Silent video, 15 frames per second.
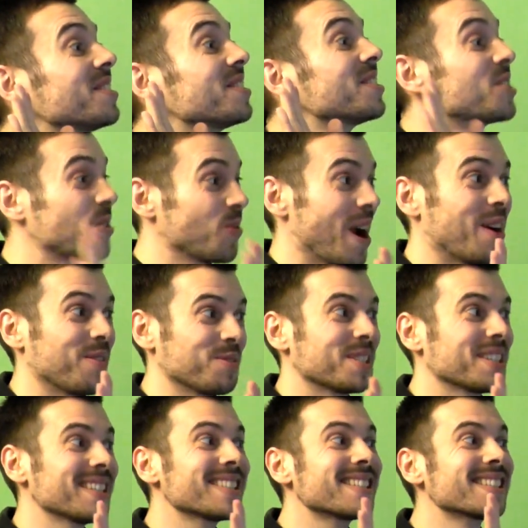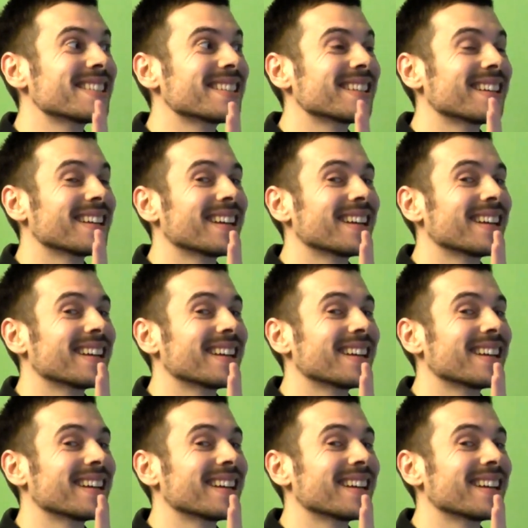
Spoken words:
trousers,